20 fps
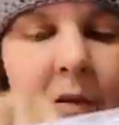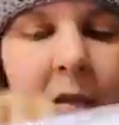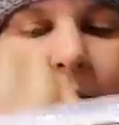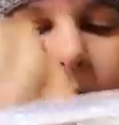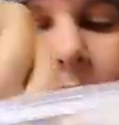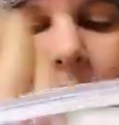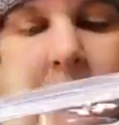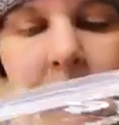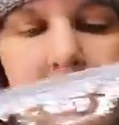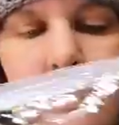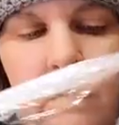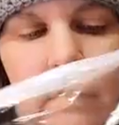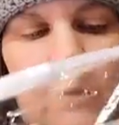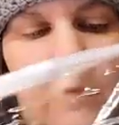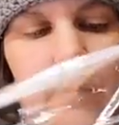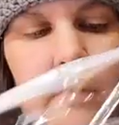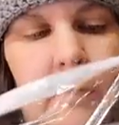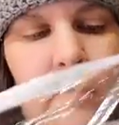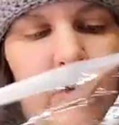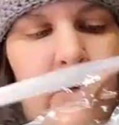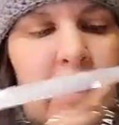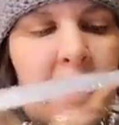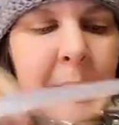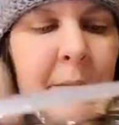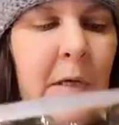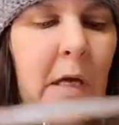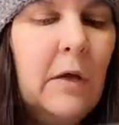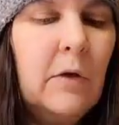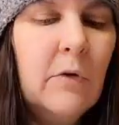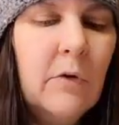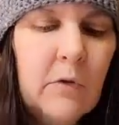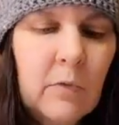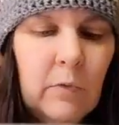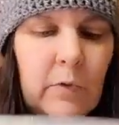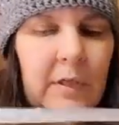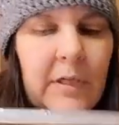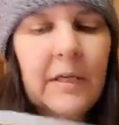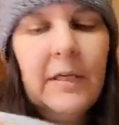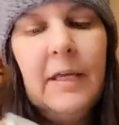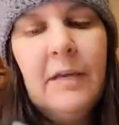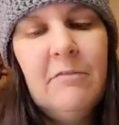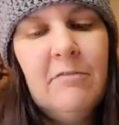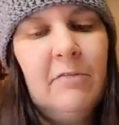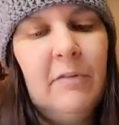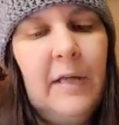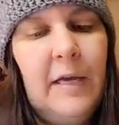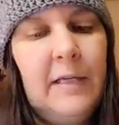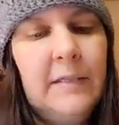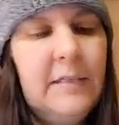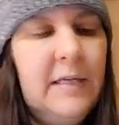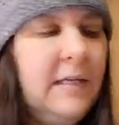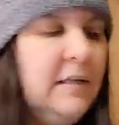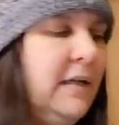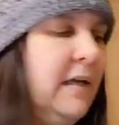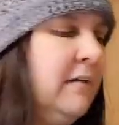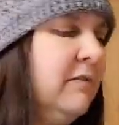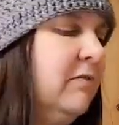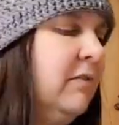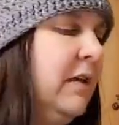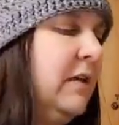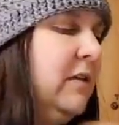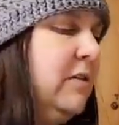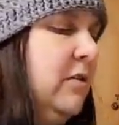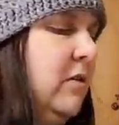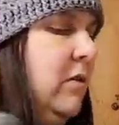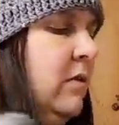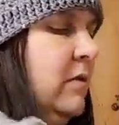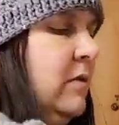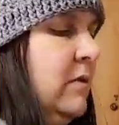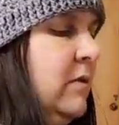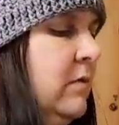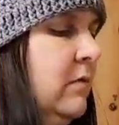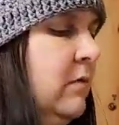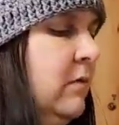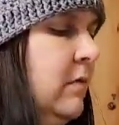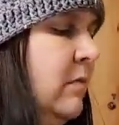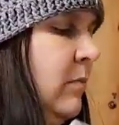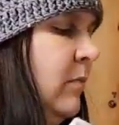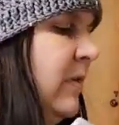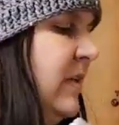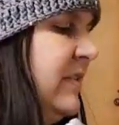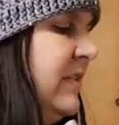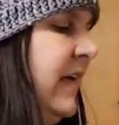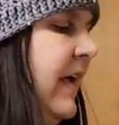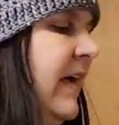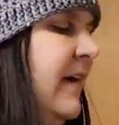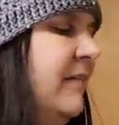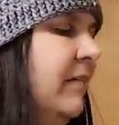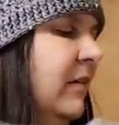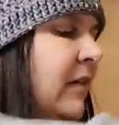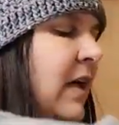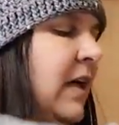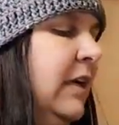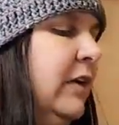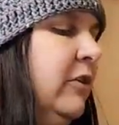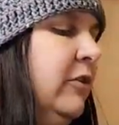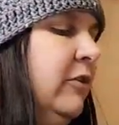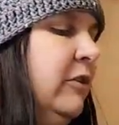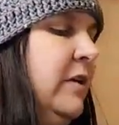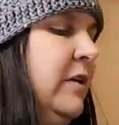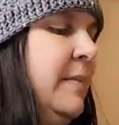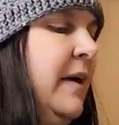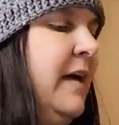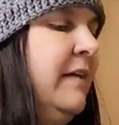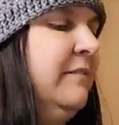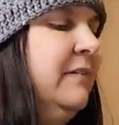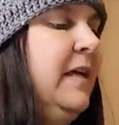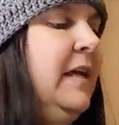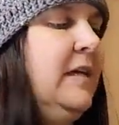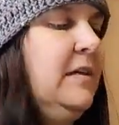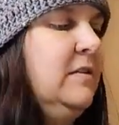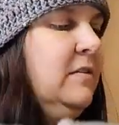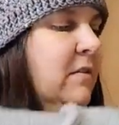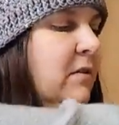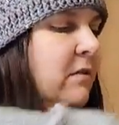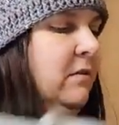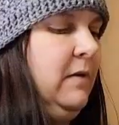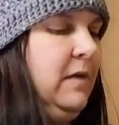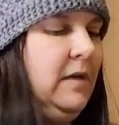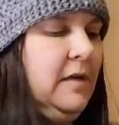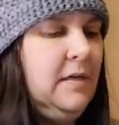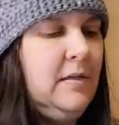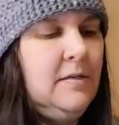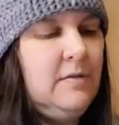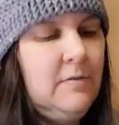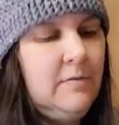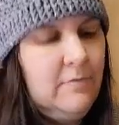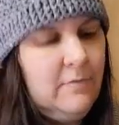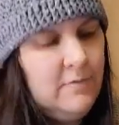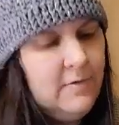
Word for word: like, cream colored, or you get flecked. I like flecked yarns. Plus, I have a lot of cream afghans already, so